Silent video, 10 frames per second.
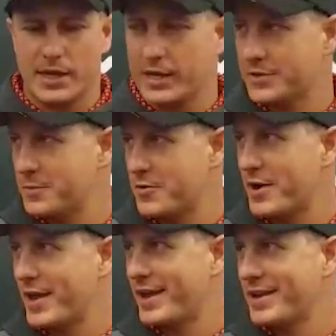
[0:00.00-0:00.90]
Luckily it's on my
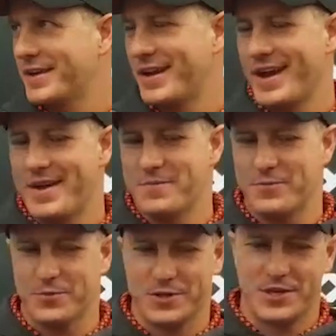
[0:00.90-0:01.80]
right
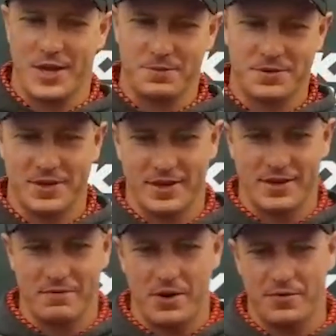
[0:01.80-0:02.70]
hand, which helps.
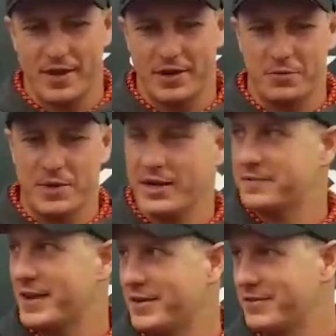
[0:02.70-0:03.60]
I've had it on my
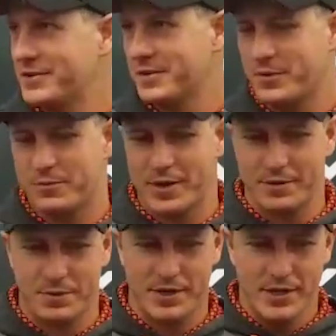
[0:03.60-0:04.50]
left hand every time I've
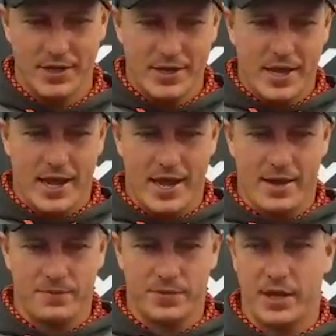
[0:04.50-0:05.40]
played, but
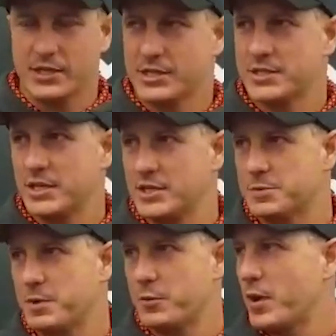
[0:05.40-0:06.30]
just
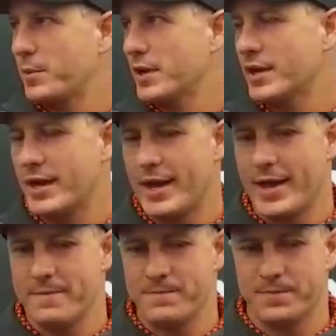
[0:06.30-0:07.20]
split webbing.
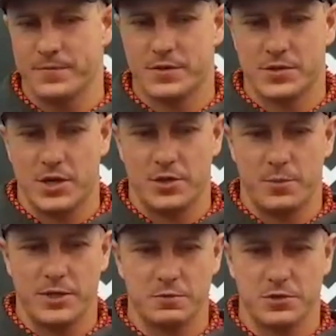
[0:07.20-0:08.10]
So the
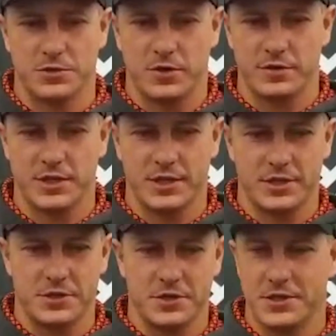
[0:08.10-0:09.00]
best was to obviously
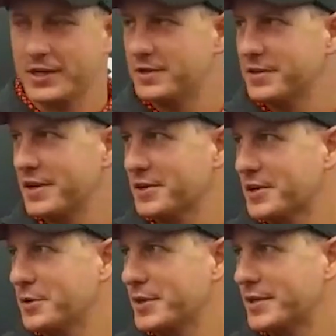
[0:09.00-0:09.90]
get the doctor in and
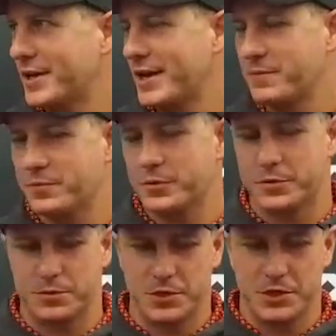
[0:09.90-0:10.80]
glue it with
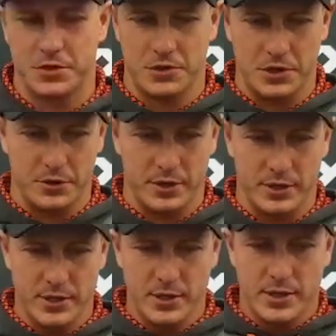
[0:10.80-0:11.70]
some surgical glue,
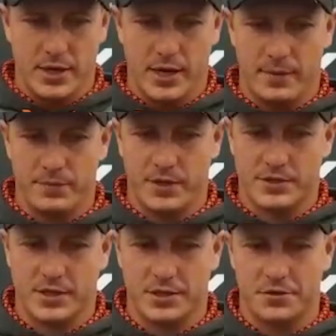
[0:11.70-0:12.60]
and
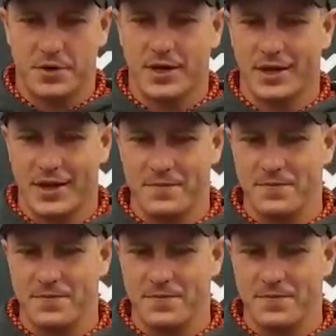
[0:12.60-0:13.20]
that's done the trick.